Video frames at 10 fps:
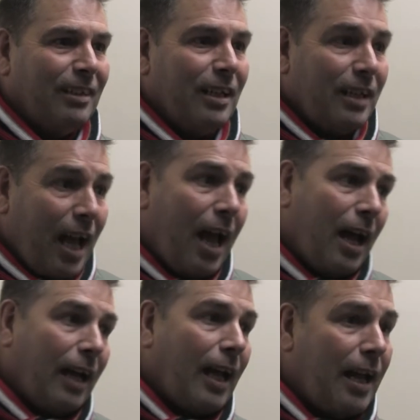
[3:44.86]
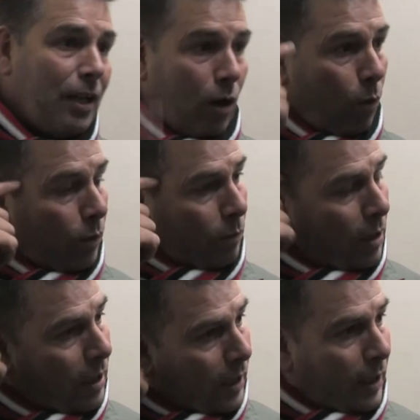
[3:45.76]
Yeah, again,
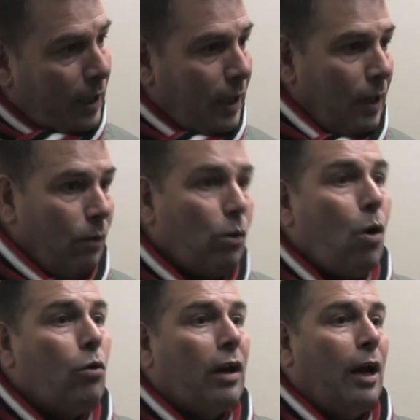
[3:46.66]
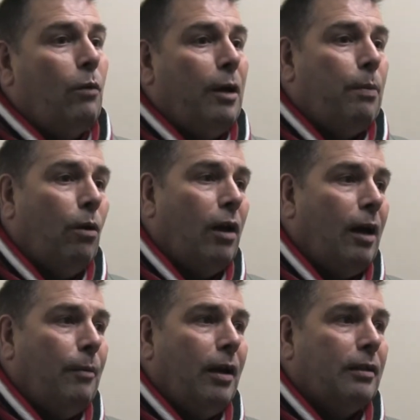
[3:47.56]
we're going the right way, Paul,
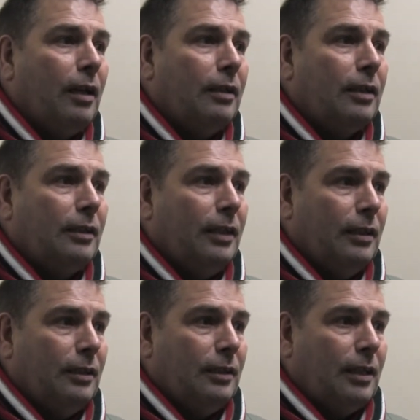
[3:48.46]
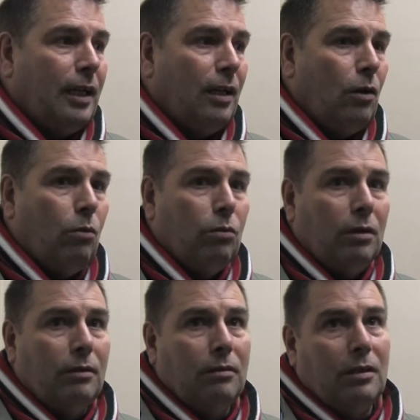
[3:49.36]
aren't we? At the end of the day,
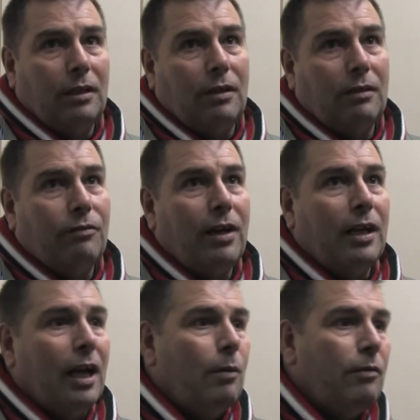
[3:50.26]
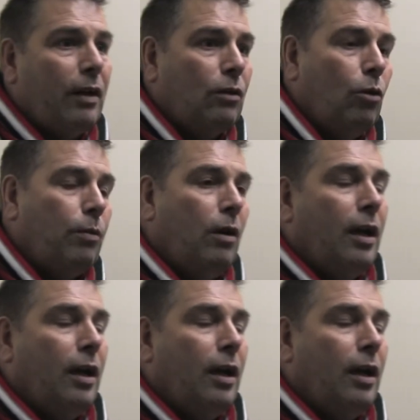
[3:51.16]
it's very rare we've had cup